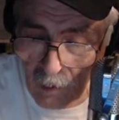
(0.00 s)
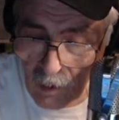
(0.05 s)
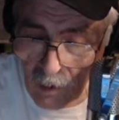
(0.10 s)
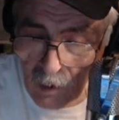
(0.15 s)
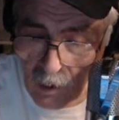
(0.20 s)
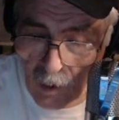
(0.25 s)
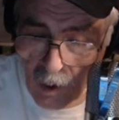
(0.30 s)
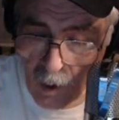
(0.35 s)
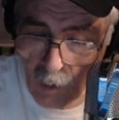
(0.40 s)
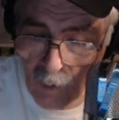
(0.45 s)

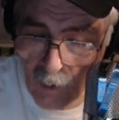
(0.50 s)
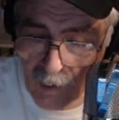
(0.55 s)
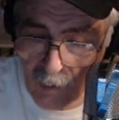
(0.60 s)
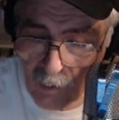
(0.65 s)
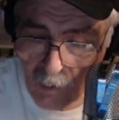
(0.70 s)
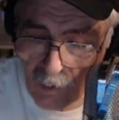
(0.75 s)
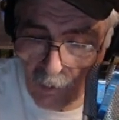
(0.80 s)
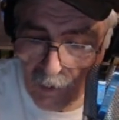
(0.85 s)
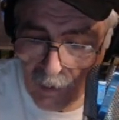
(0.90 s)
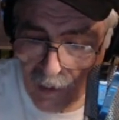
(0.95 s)
Wait, hold
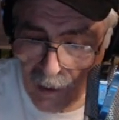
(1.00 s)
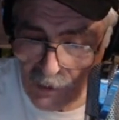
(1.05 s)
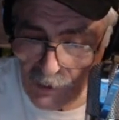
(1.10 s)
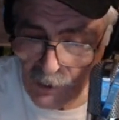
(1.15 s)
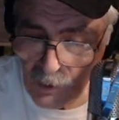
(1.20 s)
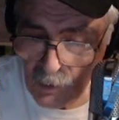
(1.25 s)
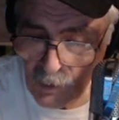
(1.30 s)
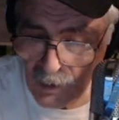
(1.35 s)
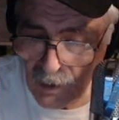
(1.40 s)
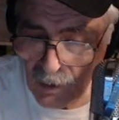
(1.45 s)
on. We got
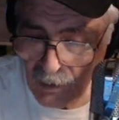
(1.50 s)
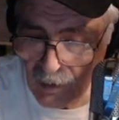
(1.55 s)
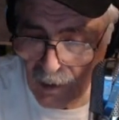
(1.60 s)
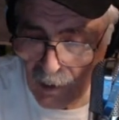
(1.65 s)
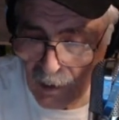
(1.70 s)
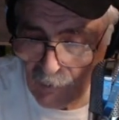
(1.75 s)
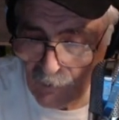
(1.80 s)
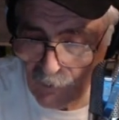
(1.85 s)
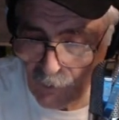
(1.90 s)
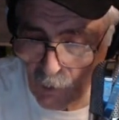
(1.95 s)
two in there.
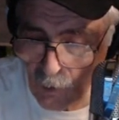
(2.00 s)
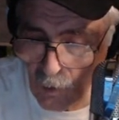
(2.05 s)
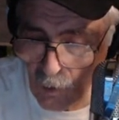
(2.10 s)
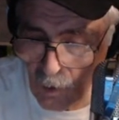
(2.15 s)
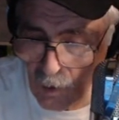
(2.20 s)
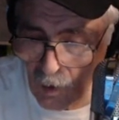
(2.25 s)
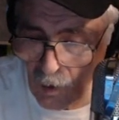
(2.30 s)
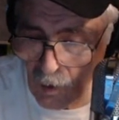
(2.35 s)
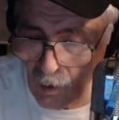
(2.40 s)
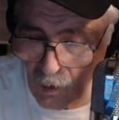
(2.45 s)

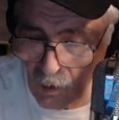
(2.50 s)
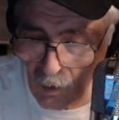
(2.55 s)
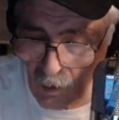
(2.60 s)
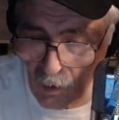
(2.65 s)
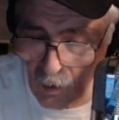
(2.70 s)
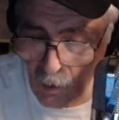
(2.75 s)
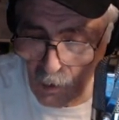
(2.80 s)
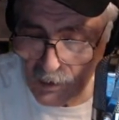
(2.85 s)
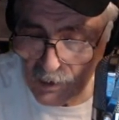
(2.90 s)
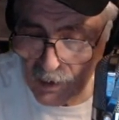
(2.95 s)
KM4
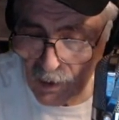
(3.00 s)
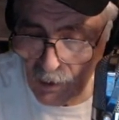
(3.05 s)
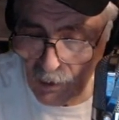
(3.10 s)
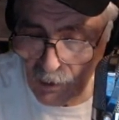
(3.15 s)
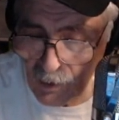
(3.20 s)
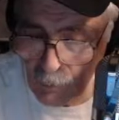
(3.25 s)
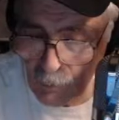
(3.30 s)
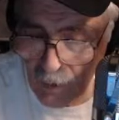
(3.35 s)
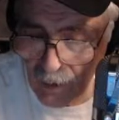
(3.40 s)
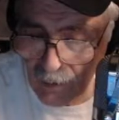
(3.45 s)
Hotel
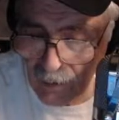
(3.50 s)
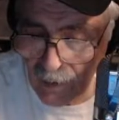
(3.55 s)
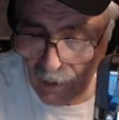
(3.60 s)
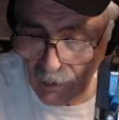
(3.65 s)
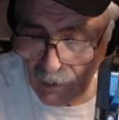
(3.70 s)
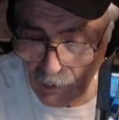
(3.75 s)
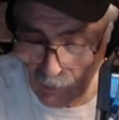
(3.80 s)
Quebec Echo.